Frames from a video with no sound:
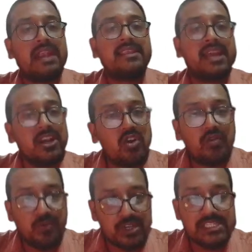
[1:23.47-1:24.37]
At the end
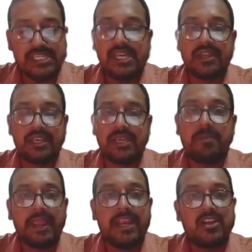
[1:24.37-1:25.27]
of first year,
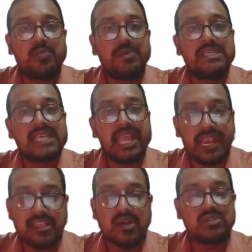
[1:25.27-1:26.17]
he paid rupees
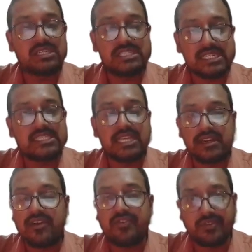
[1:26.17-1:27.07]

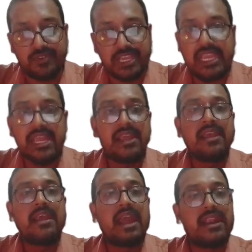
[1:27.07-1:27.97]
8,650.
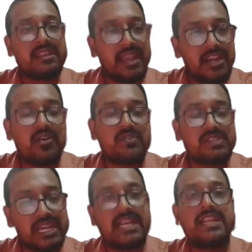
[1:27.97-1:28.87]
At the end of
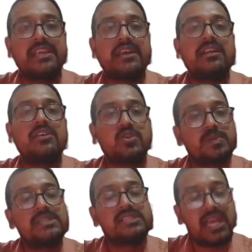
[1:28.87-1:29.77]
second year,
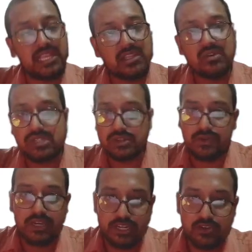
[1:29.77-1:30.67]
rupees
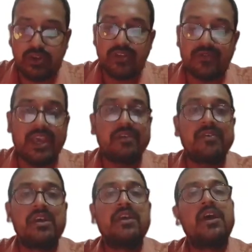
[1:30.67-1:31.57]

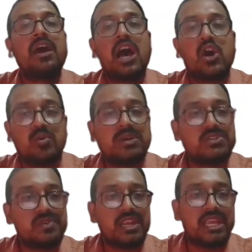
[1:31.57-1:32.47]
9,125. How
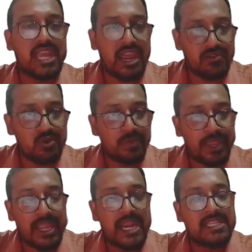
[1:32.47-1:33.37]
much will he have to
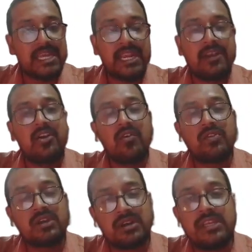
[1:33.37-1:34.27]
pay at the end of
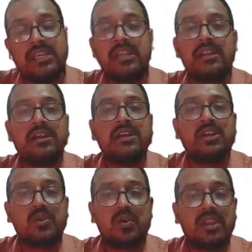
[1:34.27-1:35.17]
third year
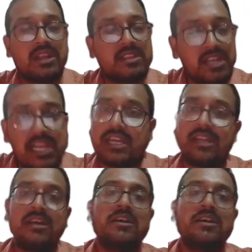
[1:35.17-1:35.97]
to clear the debt?